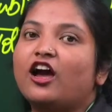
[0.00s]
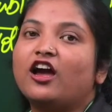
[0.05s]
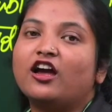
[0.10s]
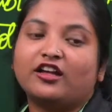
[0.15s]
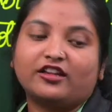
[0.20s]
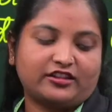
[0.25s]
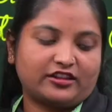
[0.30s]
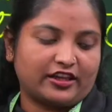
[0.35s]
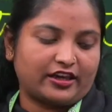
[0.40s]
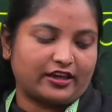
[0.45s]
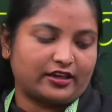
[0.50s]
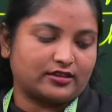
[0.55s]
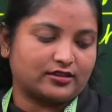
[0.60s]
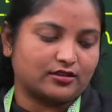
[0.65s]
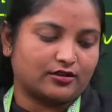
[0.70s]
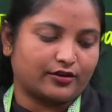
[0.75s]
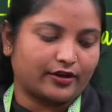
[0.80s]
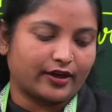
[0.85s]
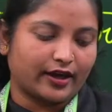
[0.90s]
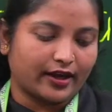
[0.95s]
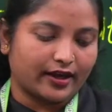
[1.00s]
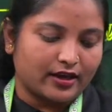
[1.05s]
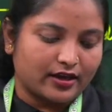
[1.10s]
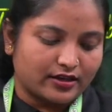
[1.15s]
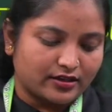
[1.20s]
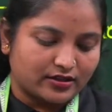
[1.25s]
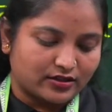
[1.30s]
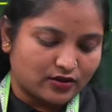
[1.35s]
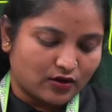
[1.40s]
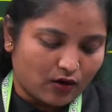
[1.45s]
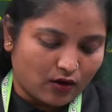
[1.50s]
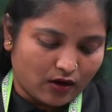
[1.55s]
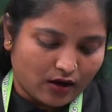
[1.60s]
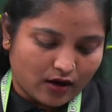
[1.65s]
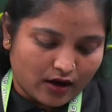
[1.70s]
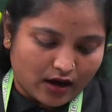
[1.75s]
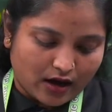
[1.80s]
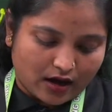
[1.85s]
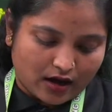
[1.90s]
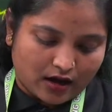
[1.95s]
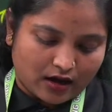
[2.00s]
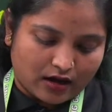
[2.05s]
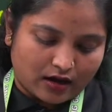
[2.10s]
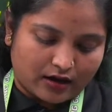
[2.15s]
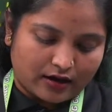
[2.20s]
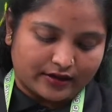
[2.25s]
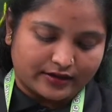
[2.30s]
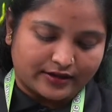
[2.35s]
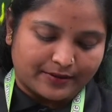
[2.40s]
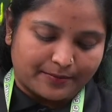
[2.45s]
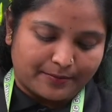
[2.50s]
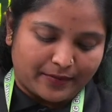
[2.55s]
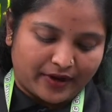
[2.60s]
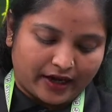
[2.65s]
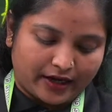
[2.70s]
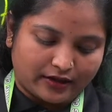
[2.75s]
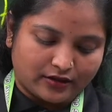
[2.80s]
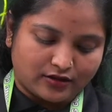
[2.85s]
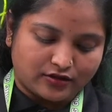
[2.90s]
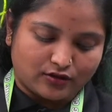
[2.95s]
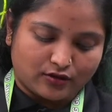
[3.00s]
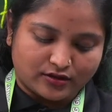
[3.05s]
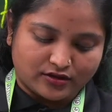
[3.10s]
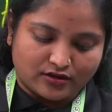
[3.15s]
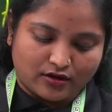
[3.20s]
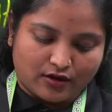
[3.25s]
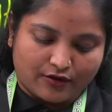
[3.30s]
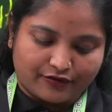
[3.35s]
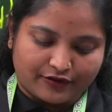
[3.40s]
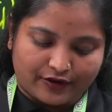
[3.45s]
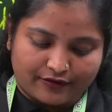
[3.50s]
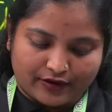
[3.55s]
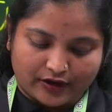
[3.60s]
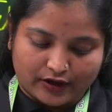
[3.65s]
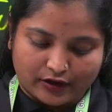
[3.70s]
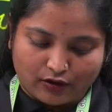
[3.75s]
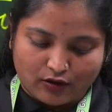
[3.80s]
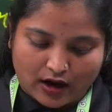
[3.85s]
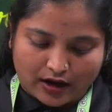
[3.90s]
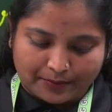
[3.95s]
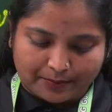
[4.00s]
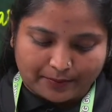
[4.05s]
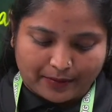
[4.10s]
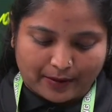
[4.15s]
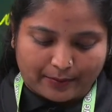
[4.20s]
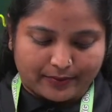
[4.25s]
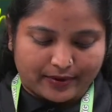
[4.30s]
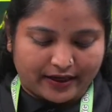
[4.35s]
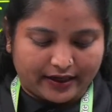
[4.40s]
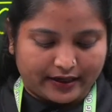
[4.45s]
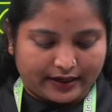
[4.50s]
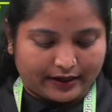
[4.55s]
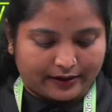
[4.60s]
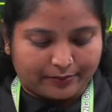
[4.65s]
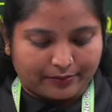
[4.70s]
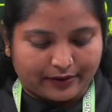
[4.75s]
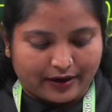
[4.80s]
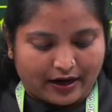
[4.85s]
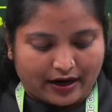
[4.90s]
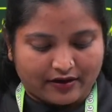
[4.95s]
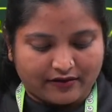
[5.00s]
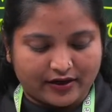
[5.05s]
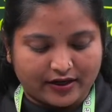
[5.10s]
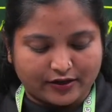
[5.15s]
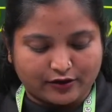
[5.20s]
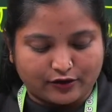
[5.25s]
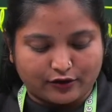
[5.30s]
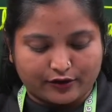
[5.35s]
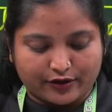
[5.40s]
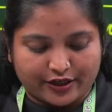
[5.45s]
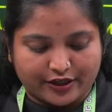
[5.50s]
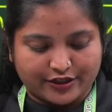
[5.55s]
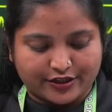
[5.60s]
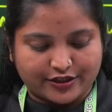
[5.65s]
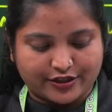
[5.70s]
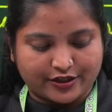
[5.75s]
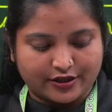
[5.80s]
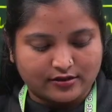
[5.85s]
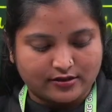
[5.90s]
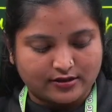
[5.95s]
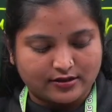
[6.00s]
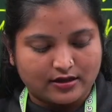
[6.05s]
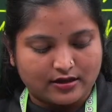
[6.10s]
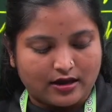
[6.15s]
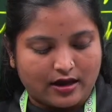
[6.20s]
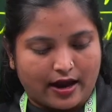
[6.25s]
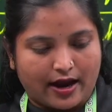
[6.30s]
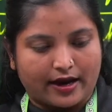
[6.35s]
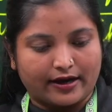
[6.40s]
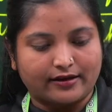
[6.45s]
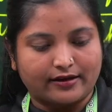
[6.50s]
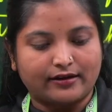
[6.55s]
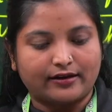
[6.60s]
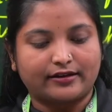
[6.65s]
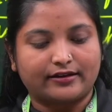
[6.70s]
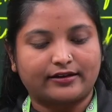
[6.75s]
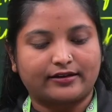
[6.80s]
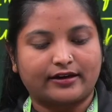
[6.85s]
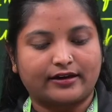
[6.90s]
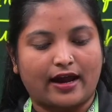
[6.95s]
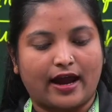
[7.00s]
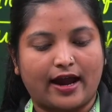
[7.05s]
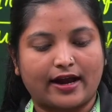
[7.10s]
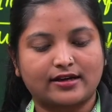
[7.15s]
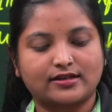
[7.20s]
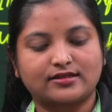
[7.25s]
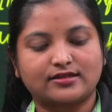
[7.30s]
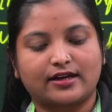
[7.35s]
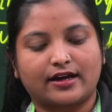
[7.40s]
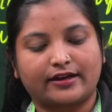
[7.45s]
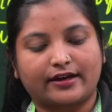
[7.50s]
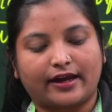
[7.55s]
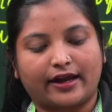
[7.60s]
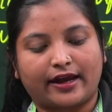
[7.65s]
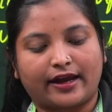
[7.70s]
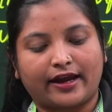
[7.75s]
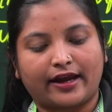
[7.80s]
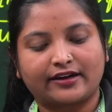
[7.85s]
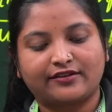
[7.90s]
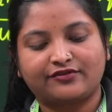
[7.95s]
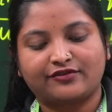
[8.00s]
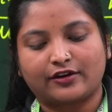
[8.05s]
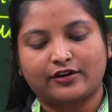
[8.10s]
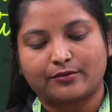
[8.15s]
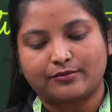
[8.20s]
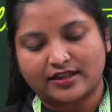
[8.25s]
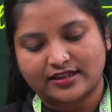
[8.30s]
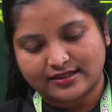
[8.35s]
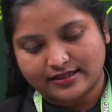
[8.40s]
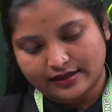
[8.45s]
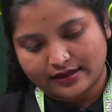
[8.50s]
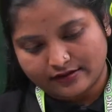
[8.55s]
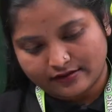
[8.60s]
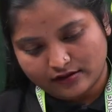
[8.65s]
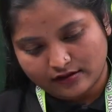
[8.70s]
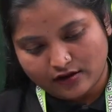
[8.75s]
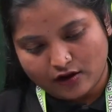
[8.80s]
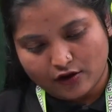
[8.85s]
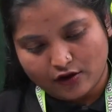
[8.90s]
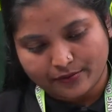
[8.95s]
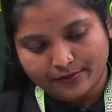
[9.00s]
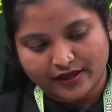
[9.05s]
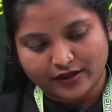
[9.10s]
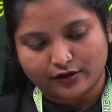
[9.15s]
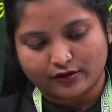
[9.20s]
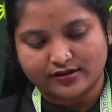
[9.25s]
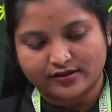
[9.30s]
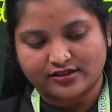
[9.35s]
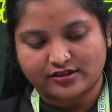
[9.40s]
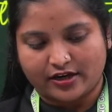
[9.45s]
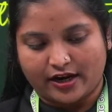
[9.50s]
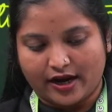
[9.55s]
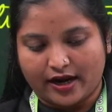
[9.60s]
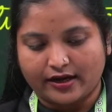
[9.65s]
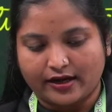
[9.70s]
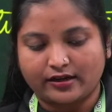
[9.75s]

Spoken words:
things. Okay, so the main source of revenue are public and private donations and grants and aid from the central government or state